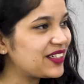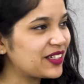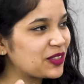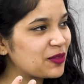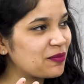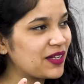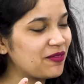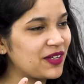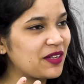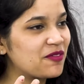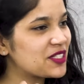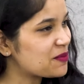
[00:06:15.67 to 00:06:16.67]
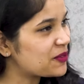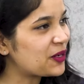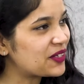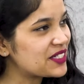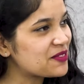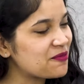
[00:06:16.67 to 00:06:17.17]
It could be very visible
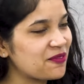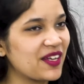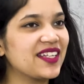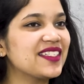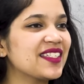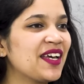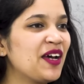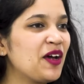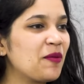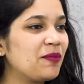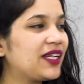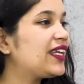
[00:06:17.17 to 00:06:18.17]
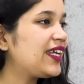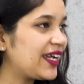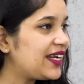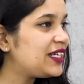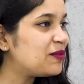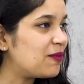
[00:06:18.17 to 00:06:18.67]
on his face, but he
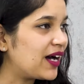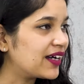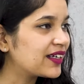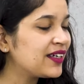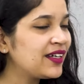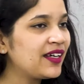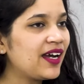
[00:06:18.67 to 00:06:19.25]
held back.